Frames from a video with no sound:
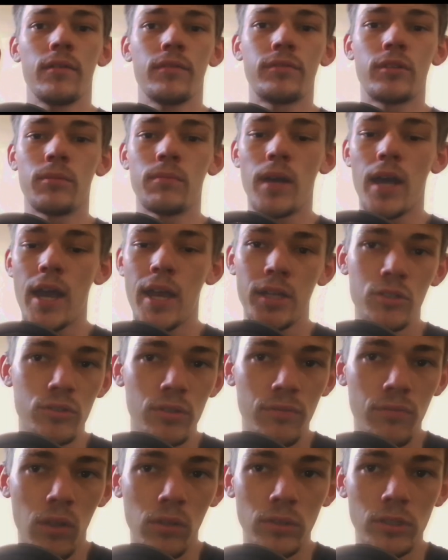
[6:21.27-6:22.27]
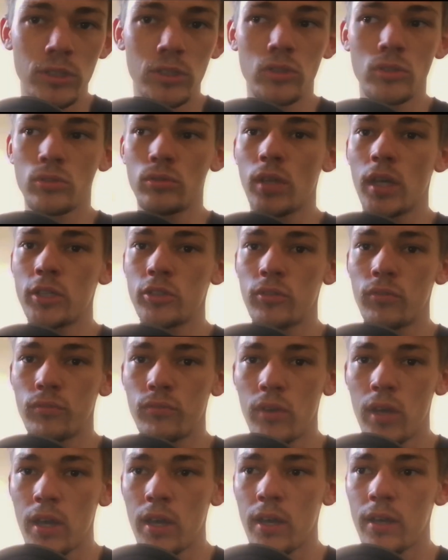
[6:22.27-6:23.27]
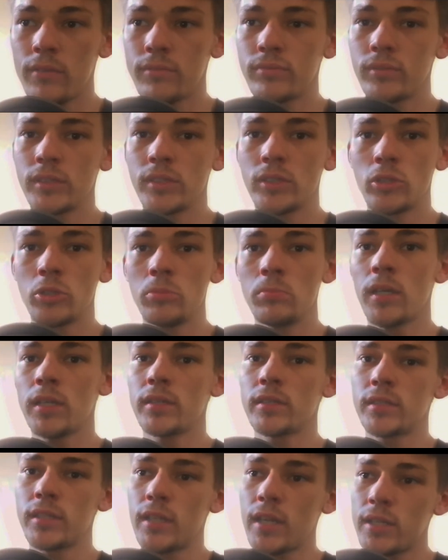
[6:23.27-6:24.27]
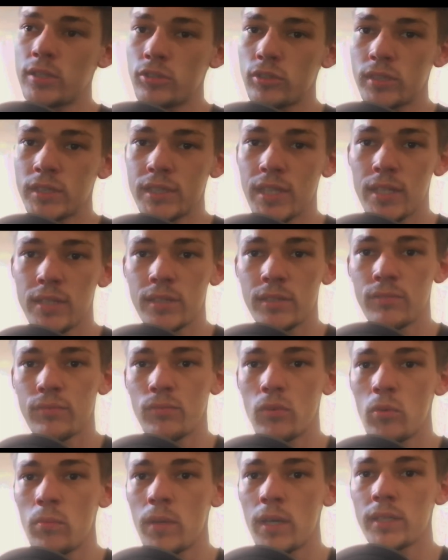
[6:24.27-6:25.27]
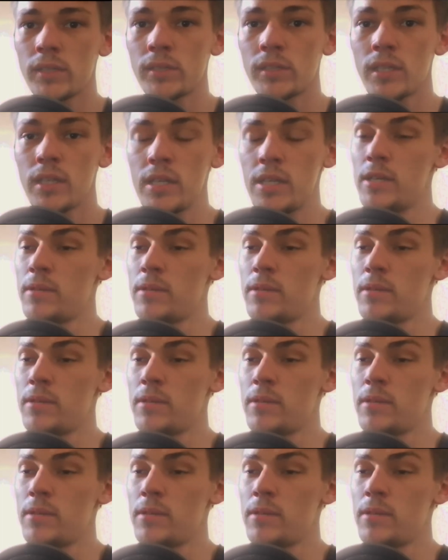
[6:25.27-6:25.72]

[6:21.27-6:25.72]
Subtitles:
from 100 volts to 105 in 2 months and 110 in 4 months.